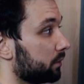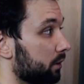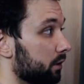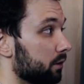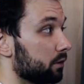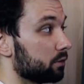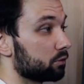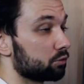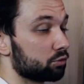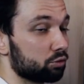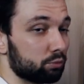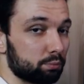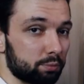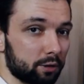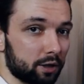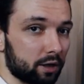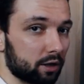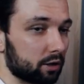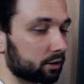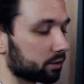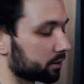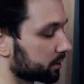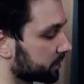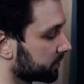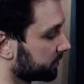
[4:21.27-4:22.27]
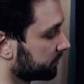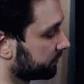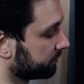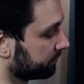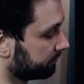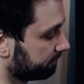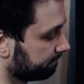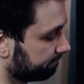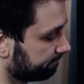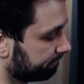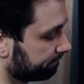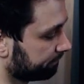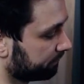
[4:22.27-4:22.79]
into pairs
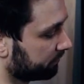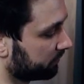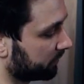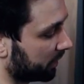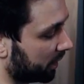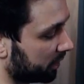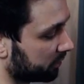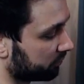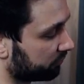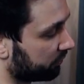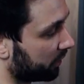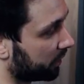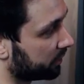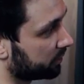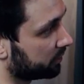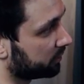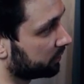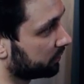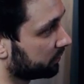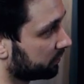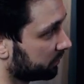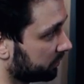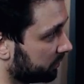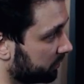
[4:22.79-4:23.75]
and finding